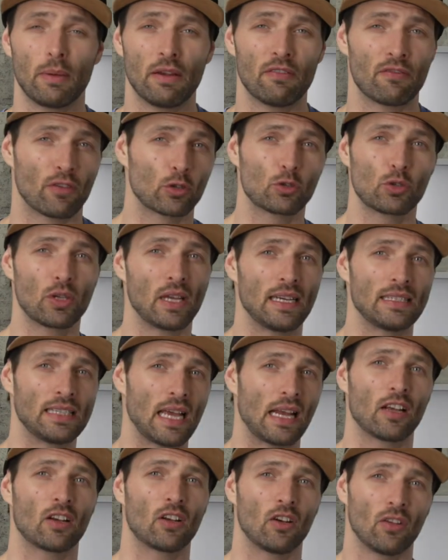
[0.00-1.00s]
be virtually
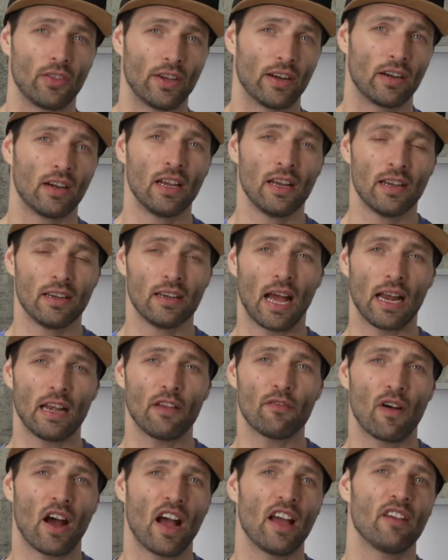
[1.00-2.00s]
identical. They're
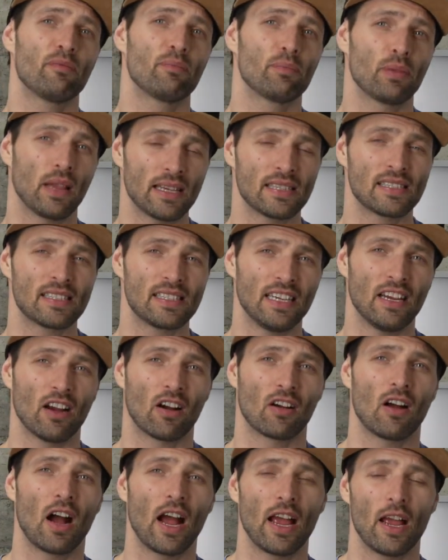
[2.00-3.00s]
ninety-five plus C
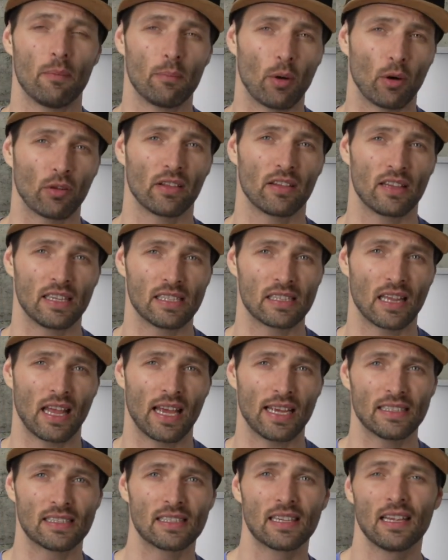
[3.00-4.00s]
R I on both of these
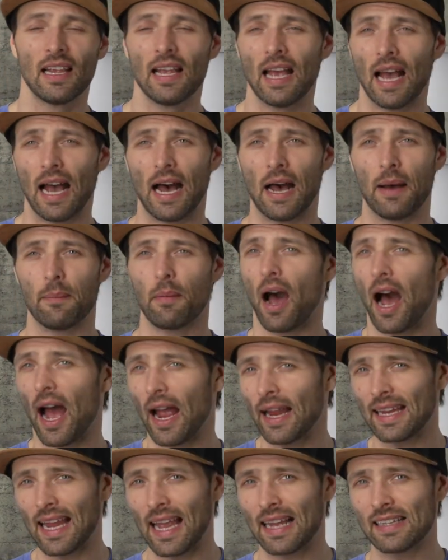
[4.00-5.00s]
lights. Um,
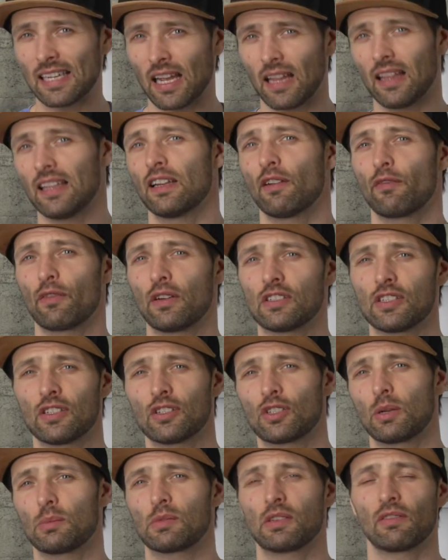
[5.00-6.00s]
I can't tell a difference in
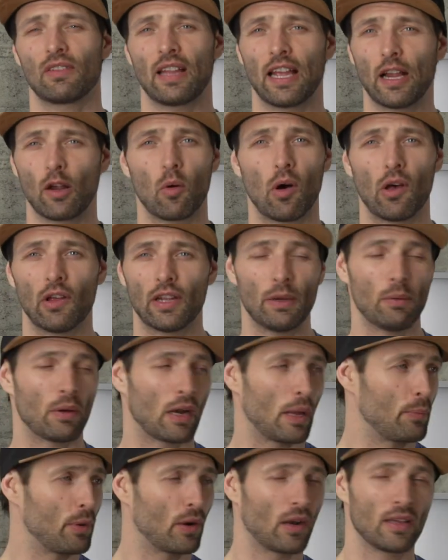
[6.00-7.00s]
terms of light quality when
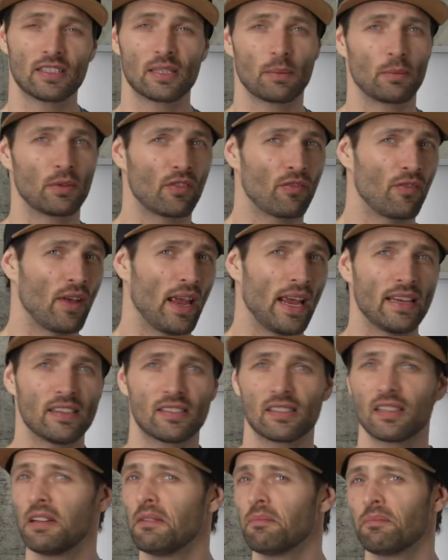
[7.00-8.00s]
I put on someone's
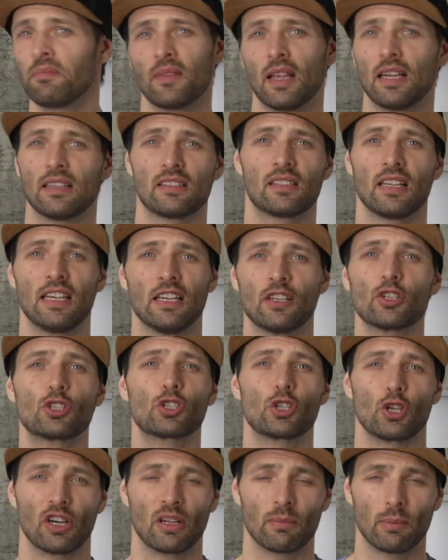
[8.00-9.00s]
face. It's
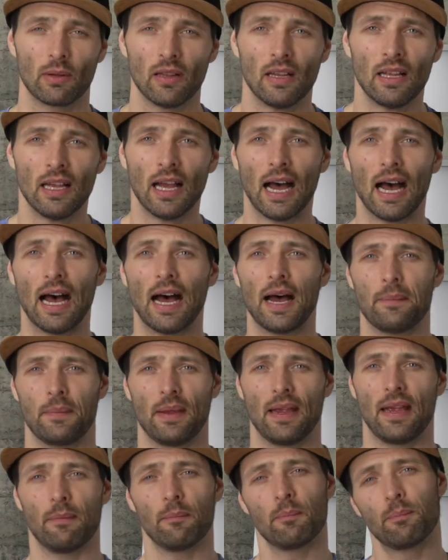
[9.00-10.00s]
indiscernible. Um,
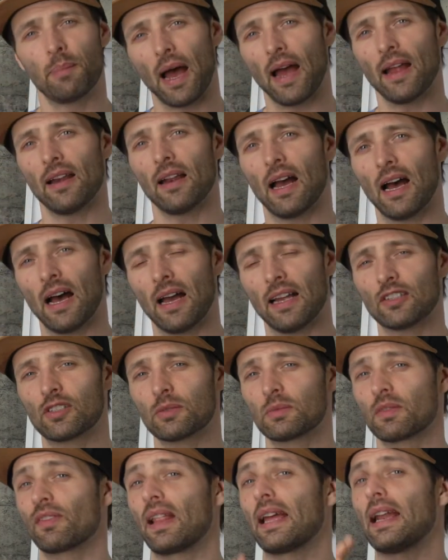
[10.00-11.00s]
but uh, in
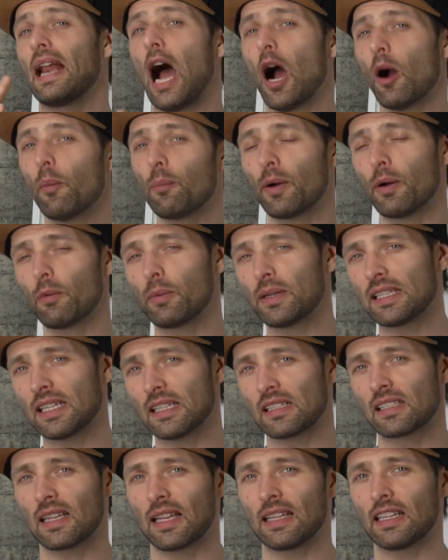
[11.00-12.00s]
terms of light output, we see
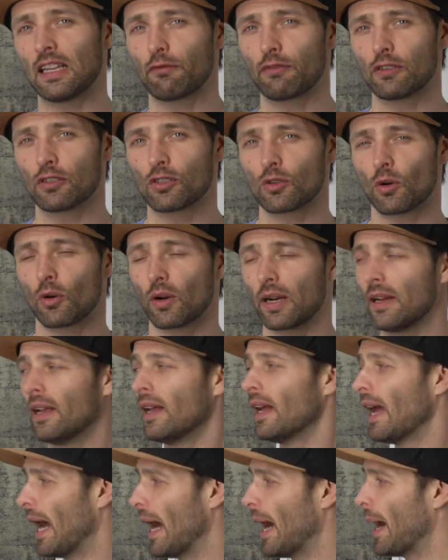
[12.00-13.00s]
a slightly different story.
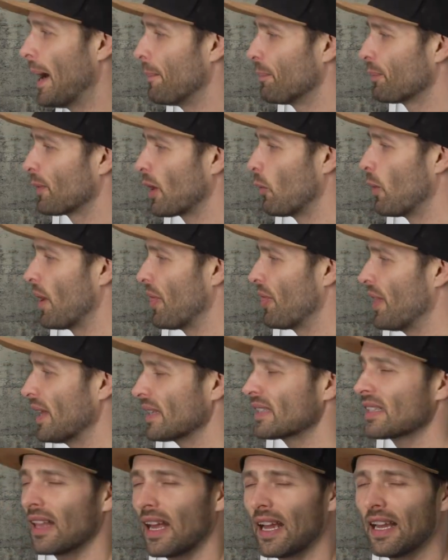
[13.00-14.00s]
Um, with
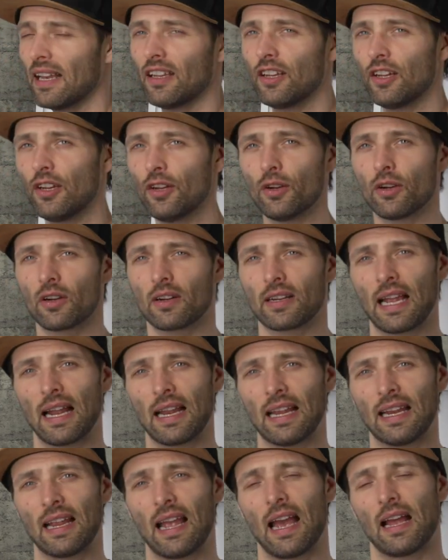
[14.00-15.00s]
this light, you're
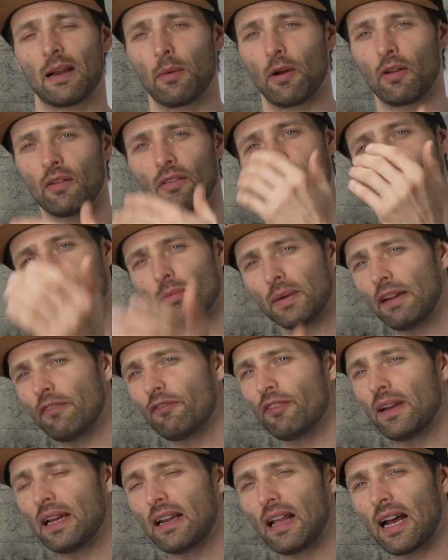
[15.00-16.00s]
getting at about three
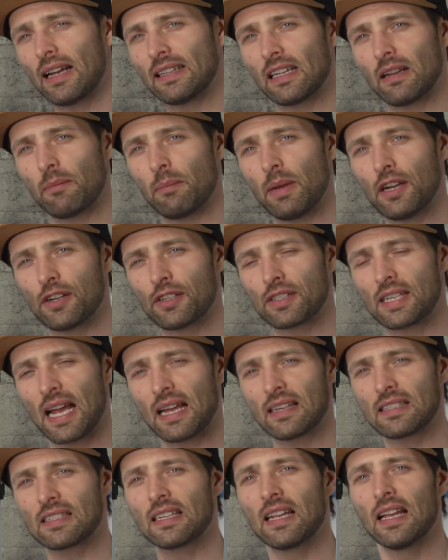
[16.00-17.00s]
feet. I did a meter
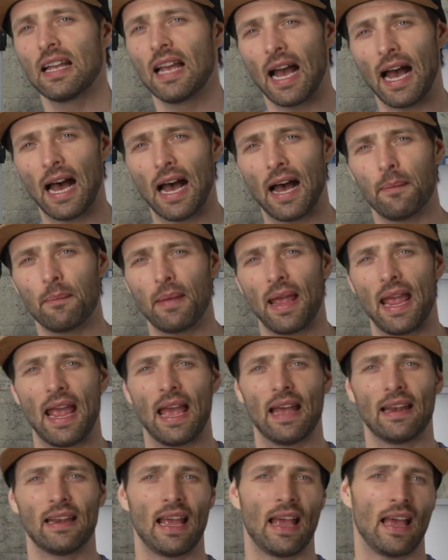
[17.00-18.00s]
test, um,
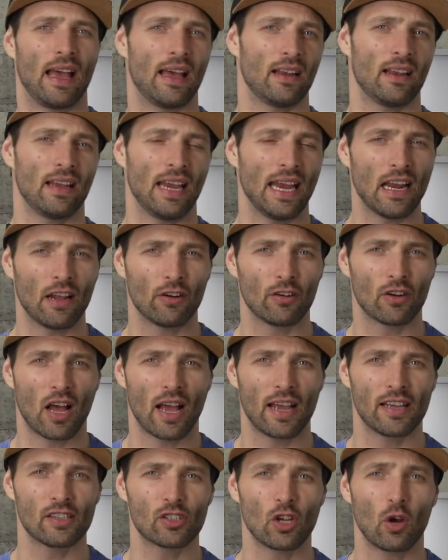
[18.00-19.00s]
and at eight hundred
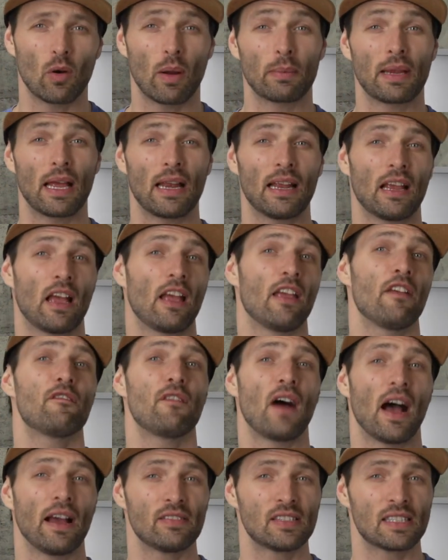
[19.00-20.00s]
I S O, I'm getting a
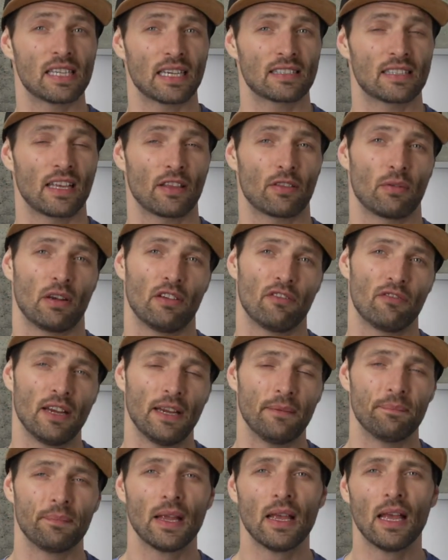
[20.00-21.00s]
five point six at three
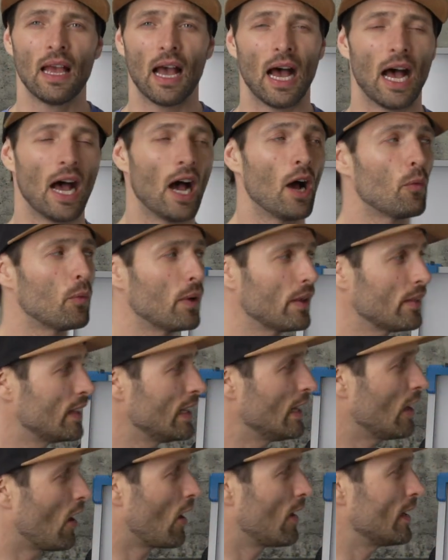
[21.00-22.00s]
feet. Uh, with
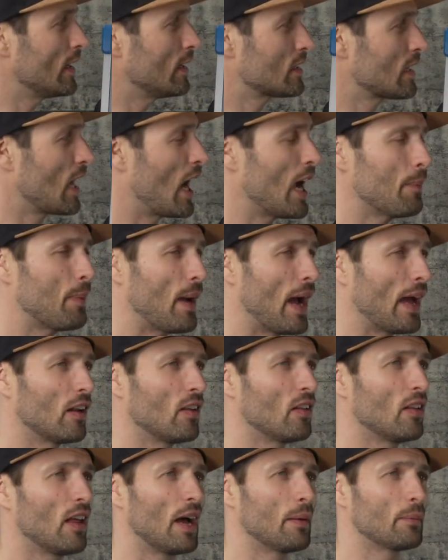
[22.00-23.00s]
the ARRI
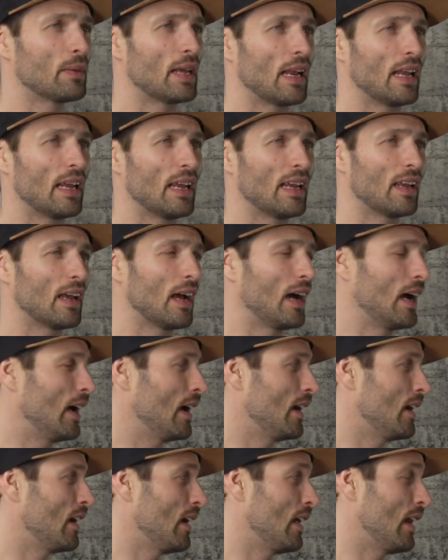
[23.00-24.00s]
SkyPanel, I'm getting
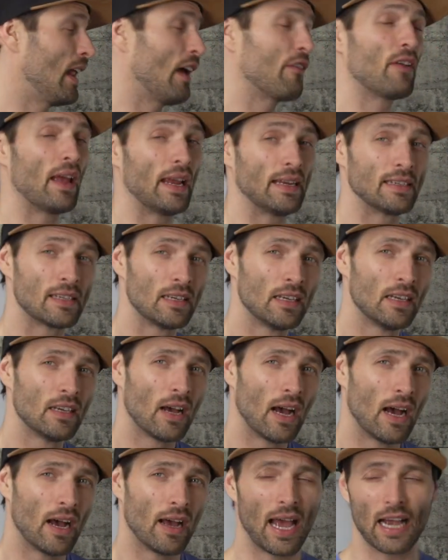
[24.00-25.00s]
uh, an F eight.
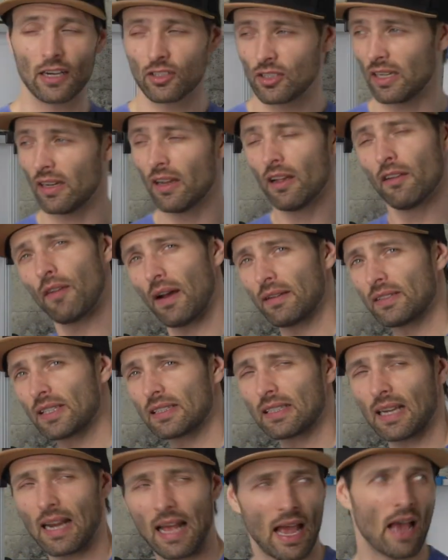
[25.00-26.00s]
Uh, actually, five point
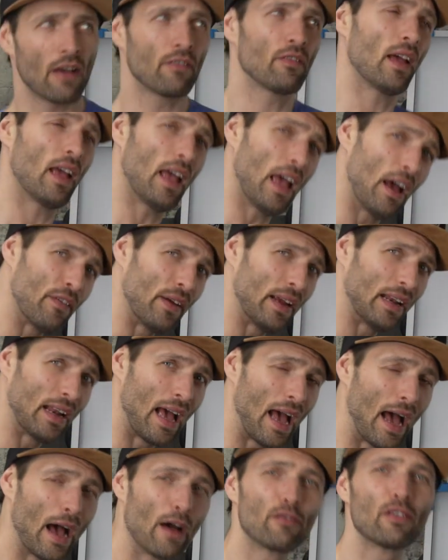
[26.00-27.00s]
six and a half, F eight and a
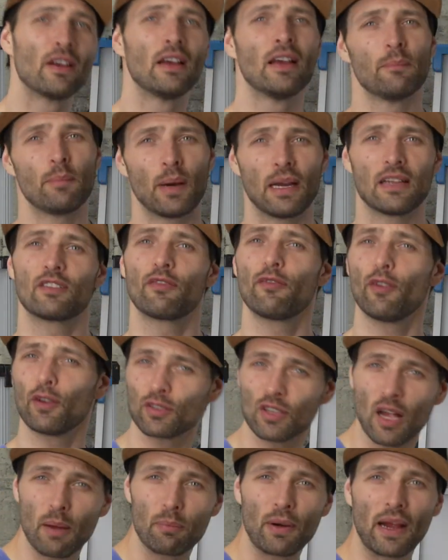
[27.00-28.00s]
half, but it's a full
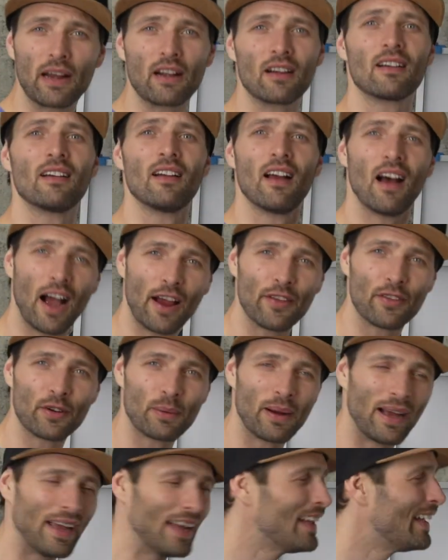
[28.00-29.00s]
stop brighter either
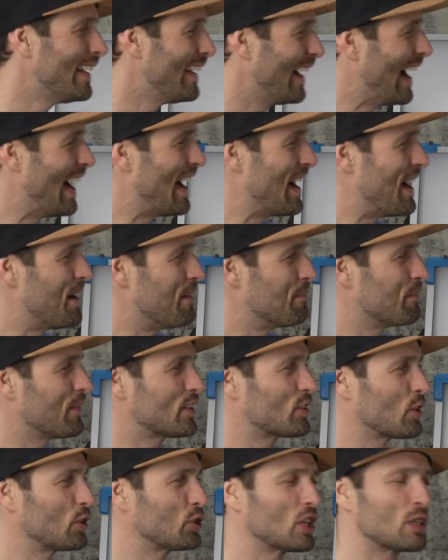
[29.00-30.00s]
way. Um,
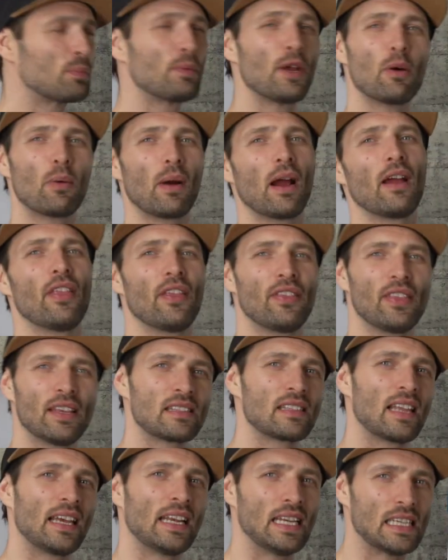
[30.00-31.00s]
so just be aware that
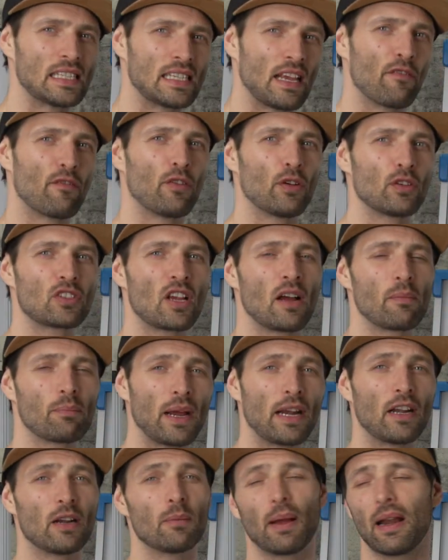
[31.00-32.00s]
this light is a full stop
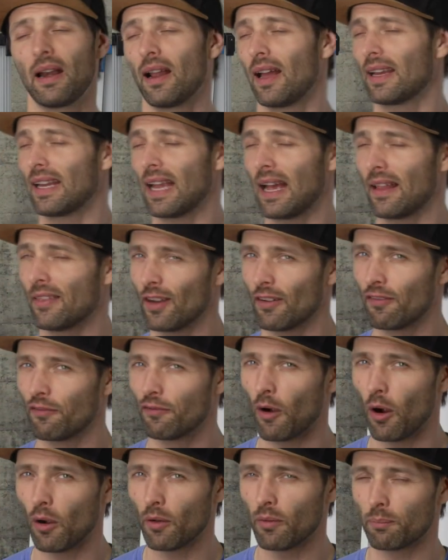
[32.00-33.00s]
brighter, but again, they're
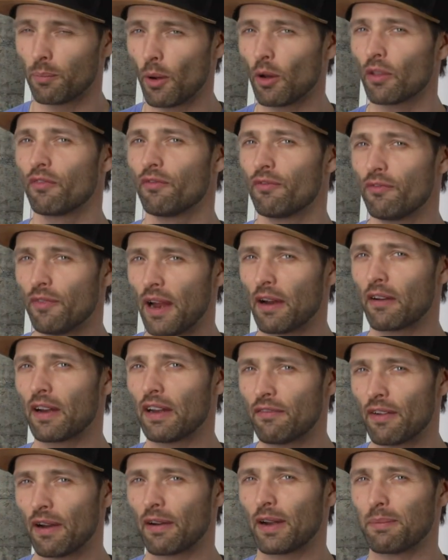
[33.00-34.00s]
both very,
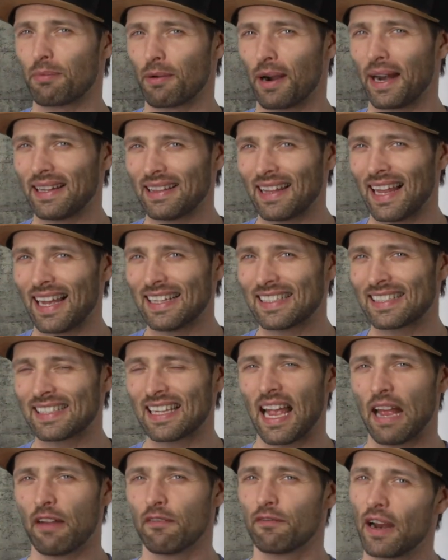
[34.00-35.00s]
very bright lights
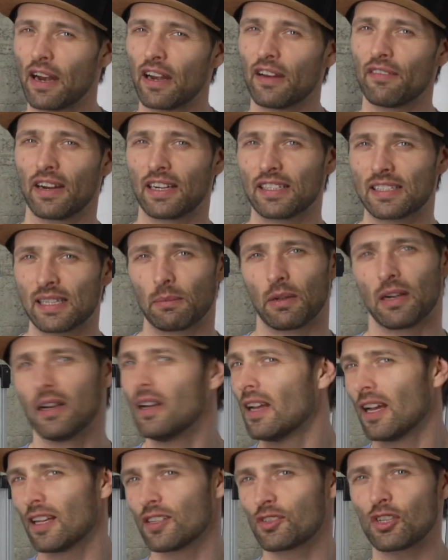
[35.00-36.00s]
and very, very similar.
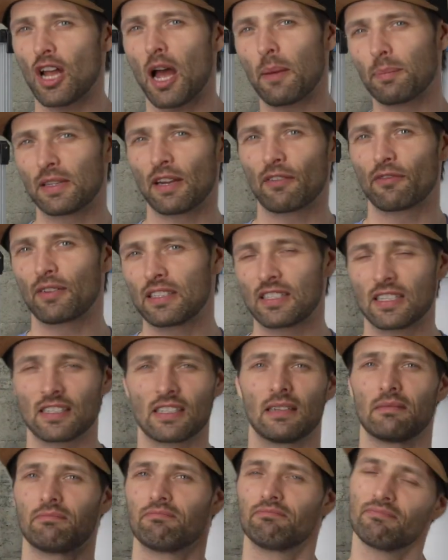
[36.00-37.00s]
A stop difference
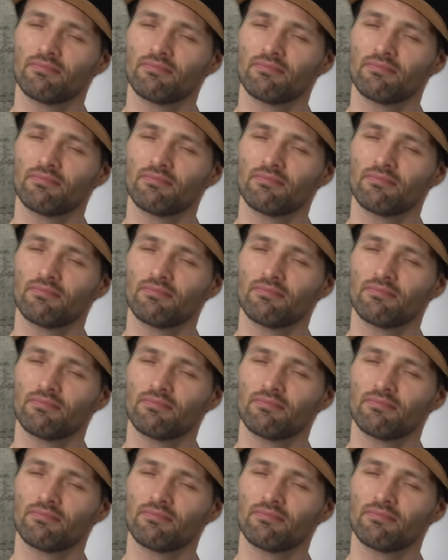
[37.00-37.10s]
isn't